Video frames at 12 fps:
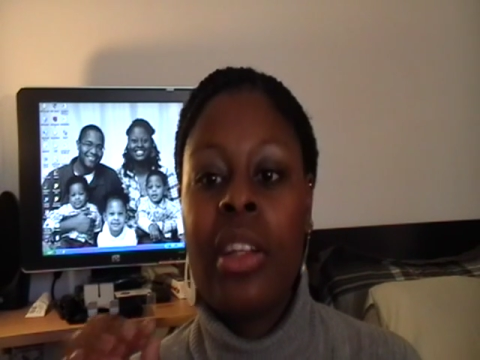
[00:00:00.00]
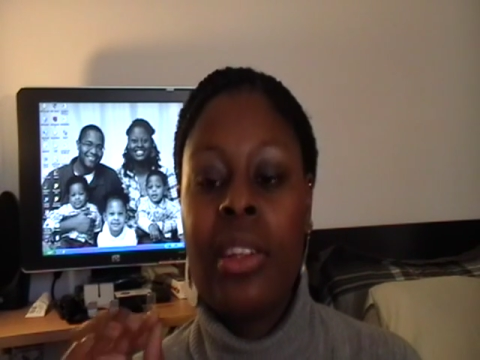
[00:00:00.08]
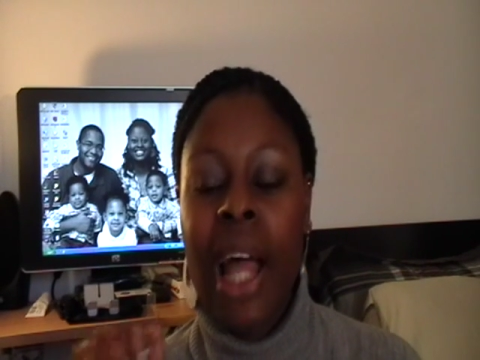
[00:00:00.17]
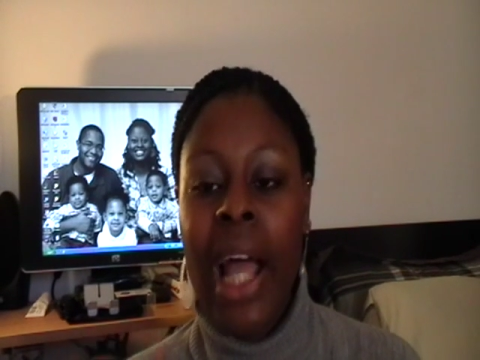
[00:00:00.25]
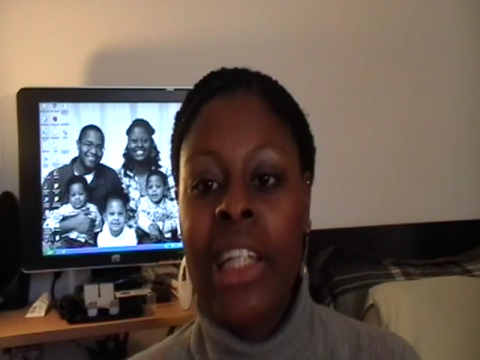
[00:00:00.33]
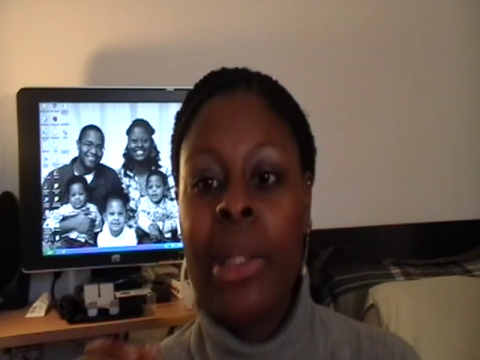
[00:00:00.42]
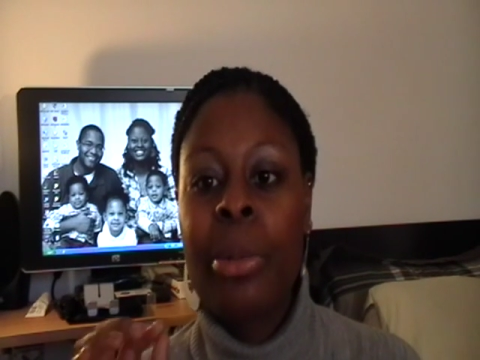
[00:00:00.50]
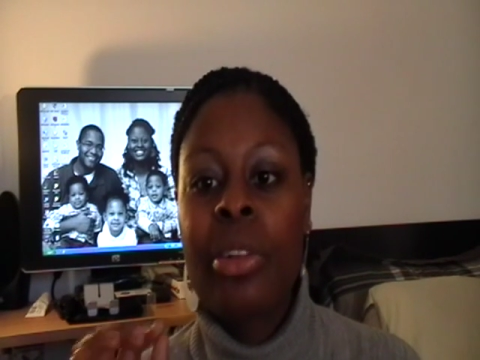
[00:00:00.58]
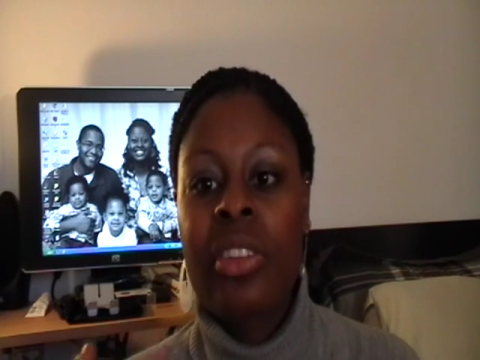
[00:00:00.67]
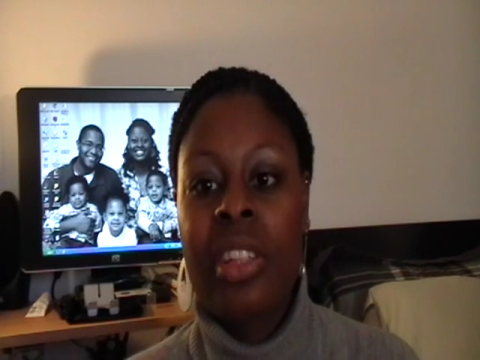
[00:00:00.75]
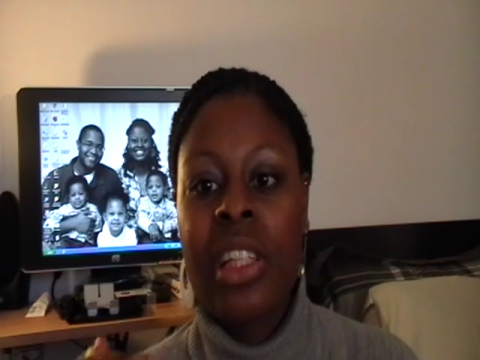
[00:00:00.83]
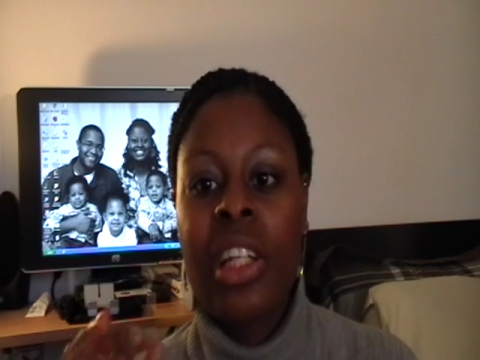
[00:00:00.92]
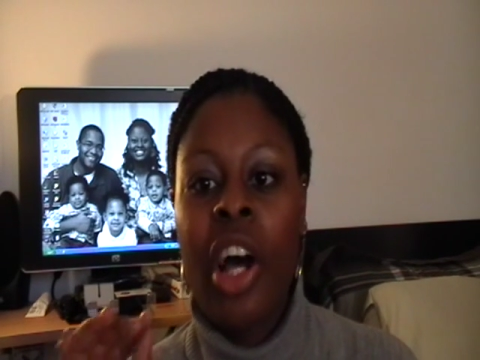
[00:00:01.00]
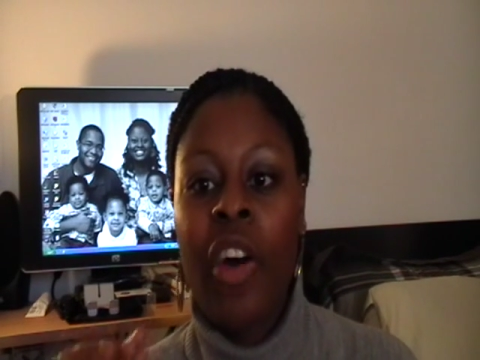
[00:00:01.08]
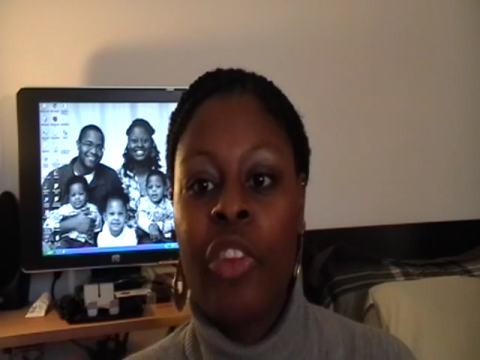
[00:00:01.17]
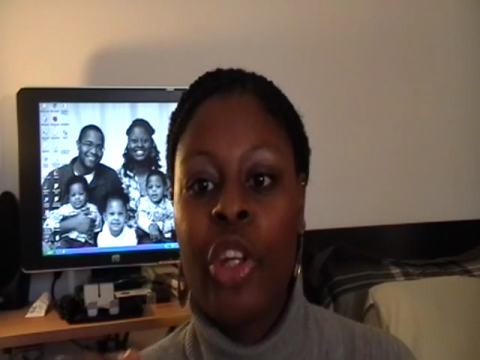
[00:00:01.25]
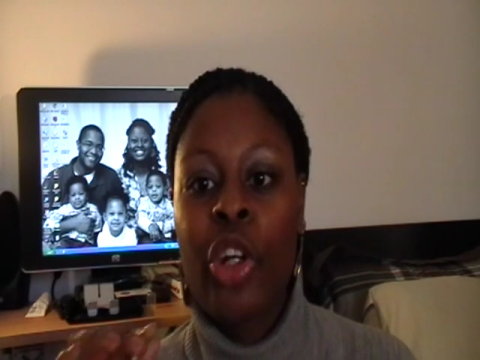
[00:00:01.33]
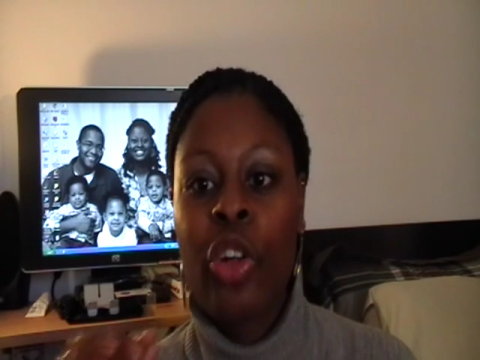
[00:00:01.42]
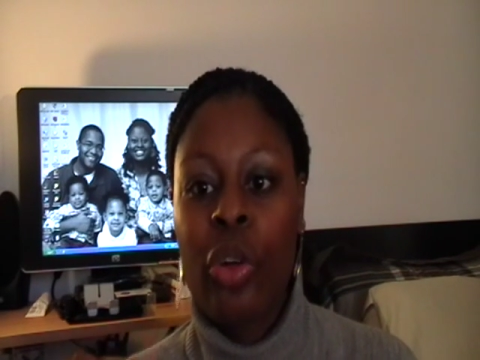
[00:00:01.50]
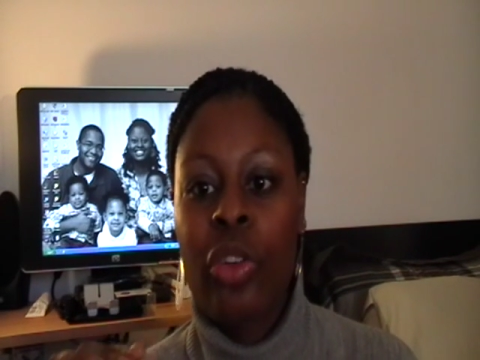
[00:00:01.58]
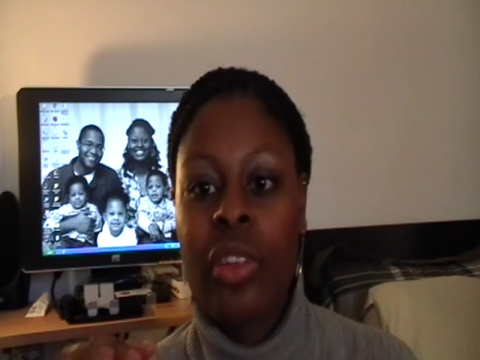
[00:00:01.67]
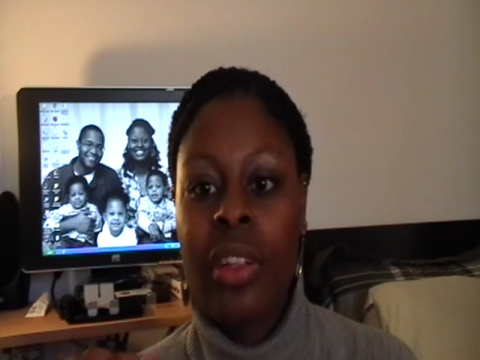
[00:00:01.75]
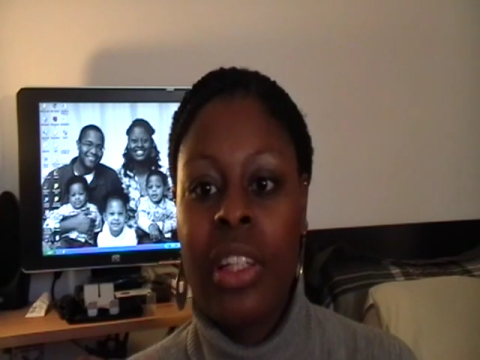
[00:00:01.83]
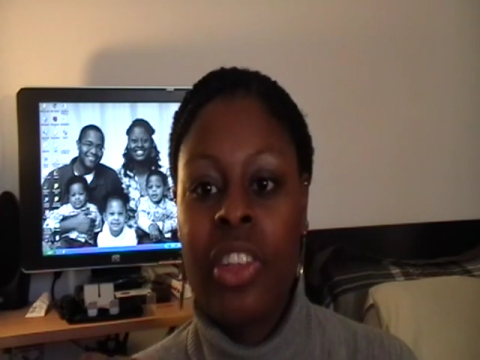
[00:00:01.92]
90% of your
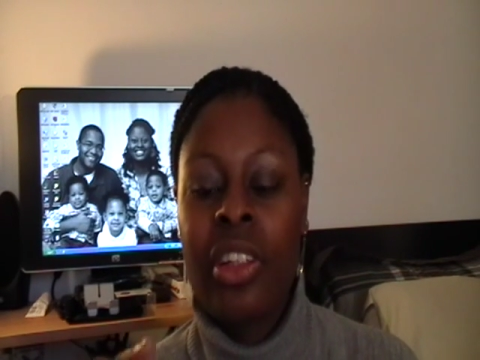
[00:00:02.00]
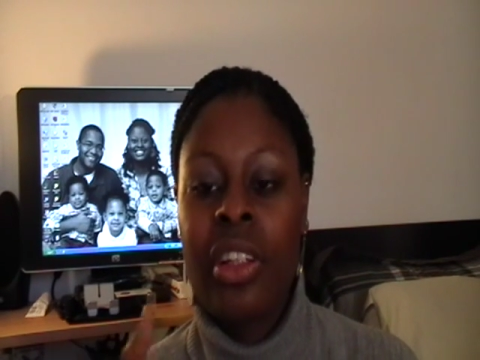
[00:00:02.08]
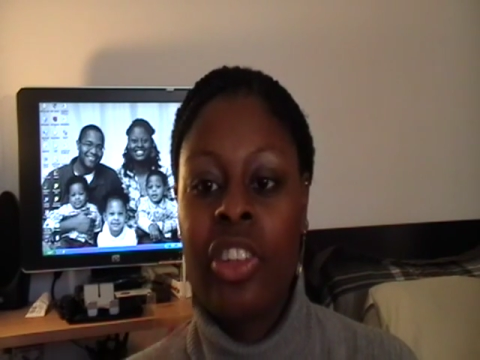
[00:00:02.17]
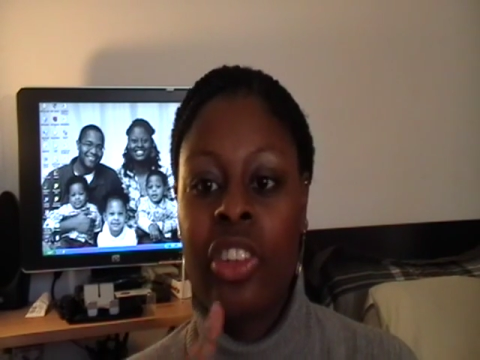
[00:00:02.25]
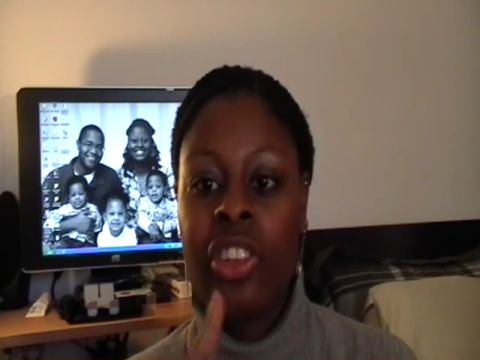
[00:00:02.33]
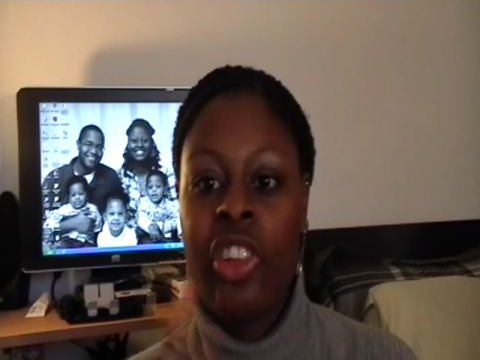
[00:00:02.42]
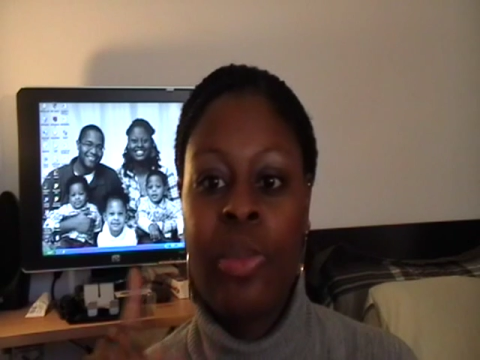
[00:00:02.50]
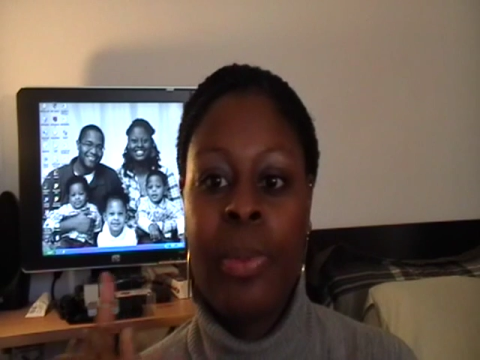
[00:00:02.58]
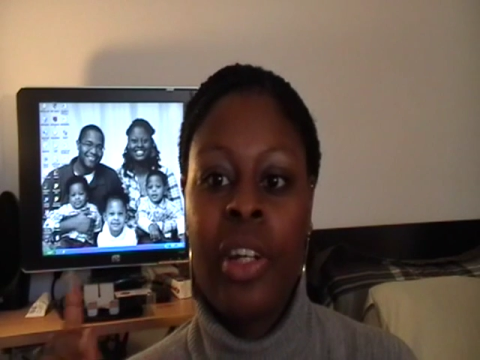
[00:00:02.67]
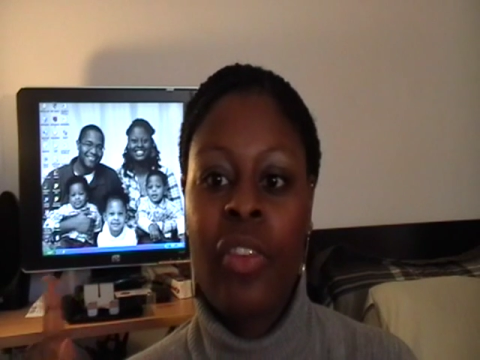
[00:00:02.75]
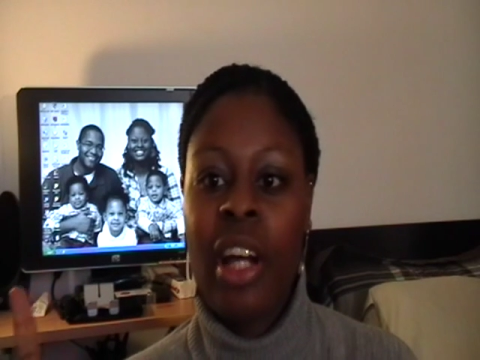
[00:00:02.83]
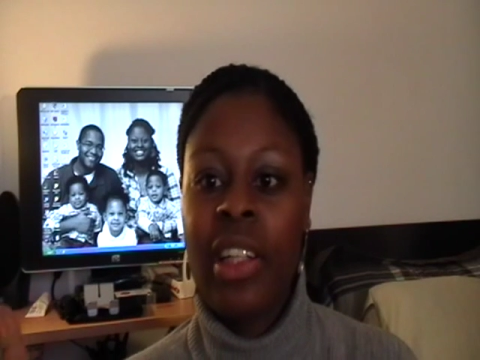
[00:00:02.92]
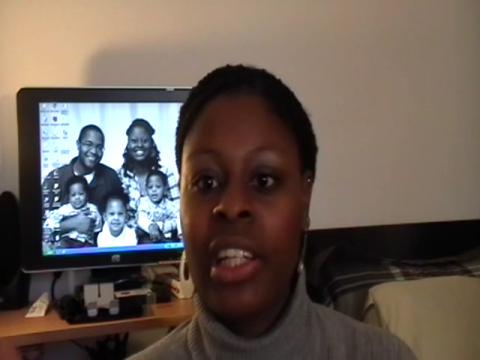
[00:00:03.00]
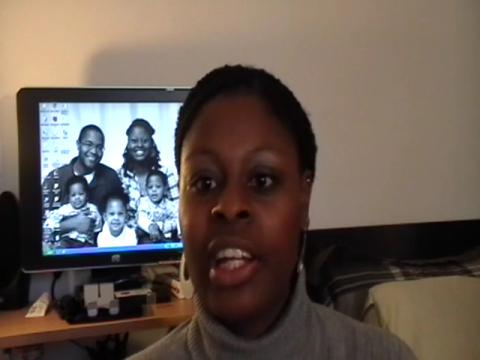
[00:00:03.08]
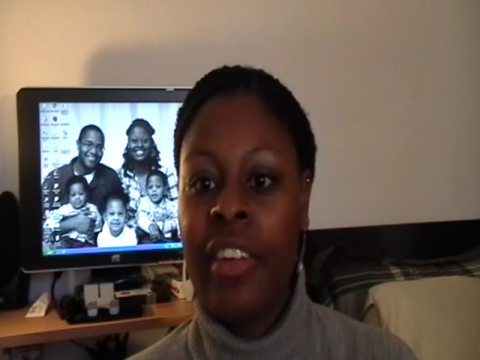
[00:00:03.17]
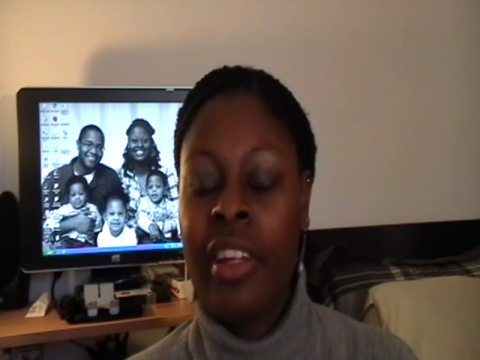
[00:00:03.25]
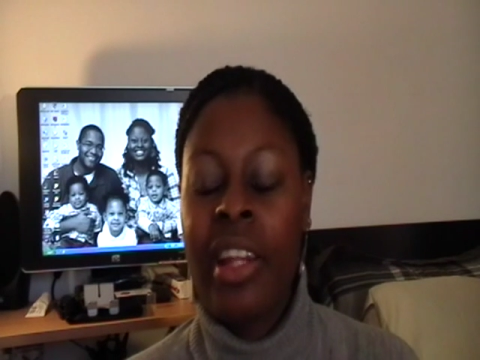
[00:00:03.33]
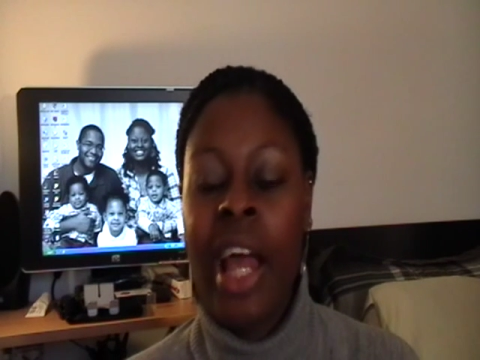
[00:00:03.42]
grocery list should just be around that area.